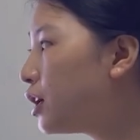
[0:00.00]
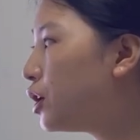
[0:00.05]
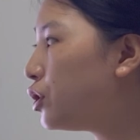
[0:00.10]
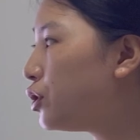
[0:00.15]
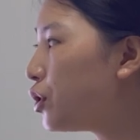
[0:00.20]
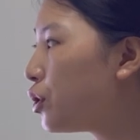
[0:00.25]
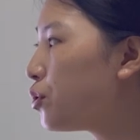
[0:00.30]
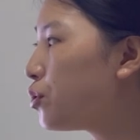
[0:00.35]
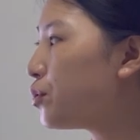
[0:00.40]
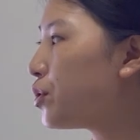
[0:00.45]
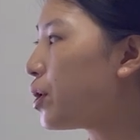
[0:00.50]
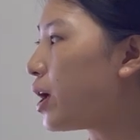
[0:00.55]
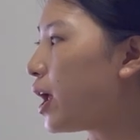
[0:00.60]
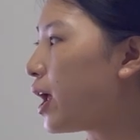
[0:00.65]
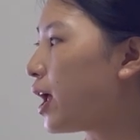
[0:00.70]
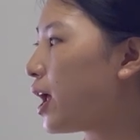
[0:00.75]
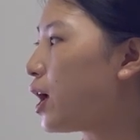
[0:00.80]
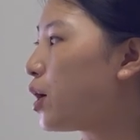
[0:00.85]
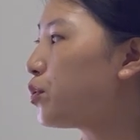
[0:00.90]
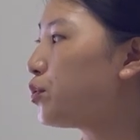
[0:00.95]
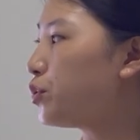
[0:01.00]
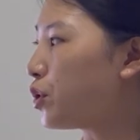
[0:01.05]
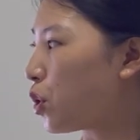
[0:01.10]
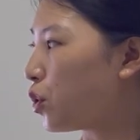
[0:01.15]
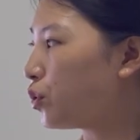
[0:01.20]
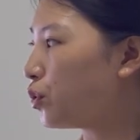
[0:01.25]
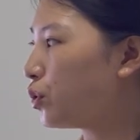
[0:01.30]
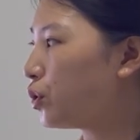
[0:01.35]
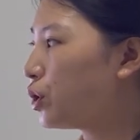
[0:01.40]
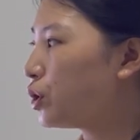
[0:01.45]
no
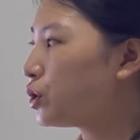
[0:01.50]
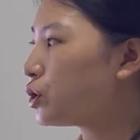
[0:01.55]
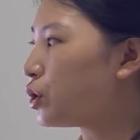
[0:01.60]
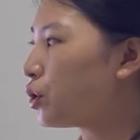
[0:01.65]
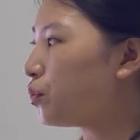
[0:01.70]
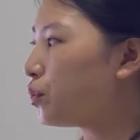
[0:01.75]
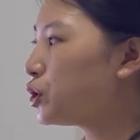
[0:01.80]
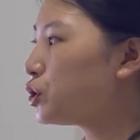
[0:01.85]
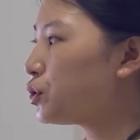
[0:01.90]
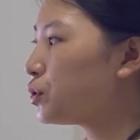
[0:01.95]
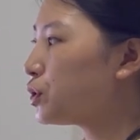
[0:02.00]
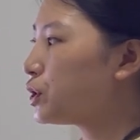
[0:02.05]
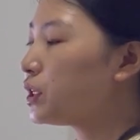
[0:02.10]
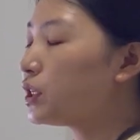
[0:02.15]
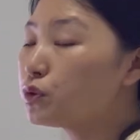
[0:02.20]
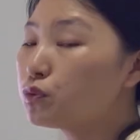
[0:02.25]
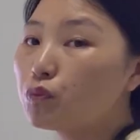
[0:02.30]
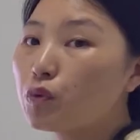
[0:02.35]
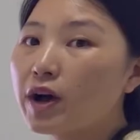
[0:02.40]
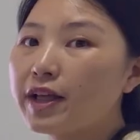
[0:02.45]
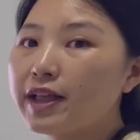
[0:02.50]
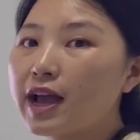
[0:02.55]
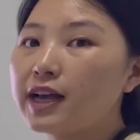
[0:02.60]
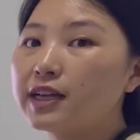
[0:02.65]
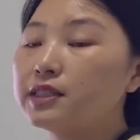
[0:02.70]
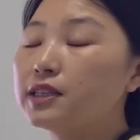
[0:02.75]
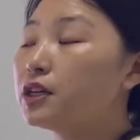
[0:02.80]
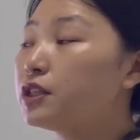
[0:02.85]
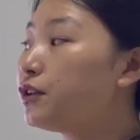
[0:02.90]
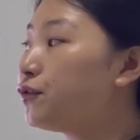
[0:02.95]
error. So we choose this one as the